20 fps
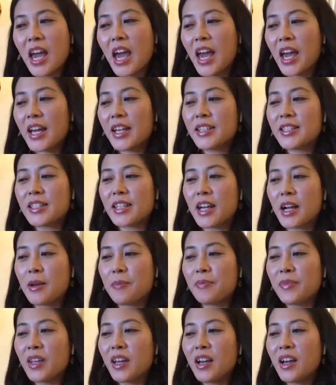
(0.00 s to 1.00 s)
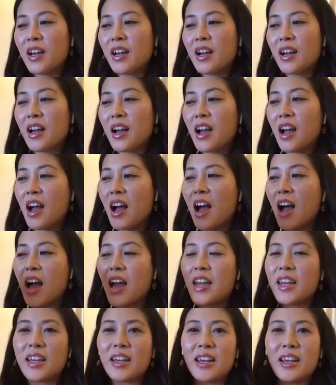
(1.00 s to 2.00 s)
And
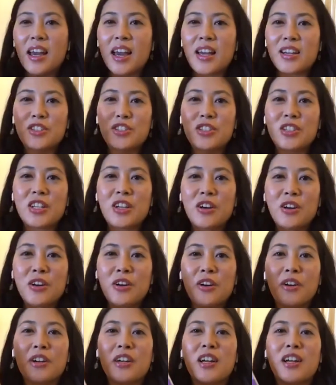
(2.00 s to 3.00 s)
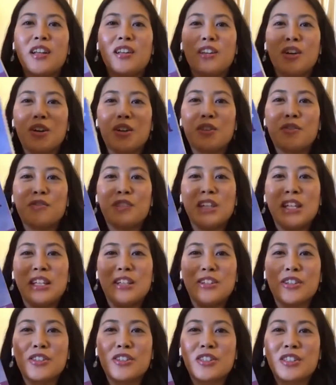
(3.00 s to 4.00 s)
I actually heard a lot of
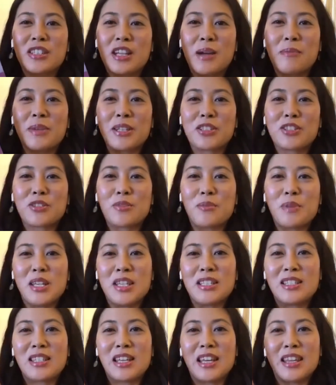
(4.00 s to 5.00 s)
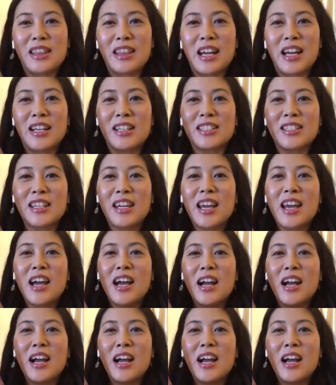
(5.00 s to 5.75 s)
leaders coming to me saying that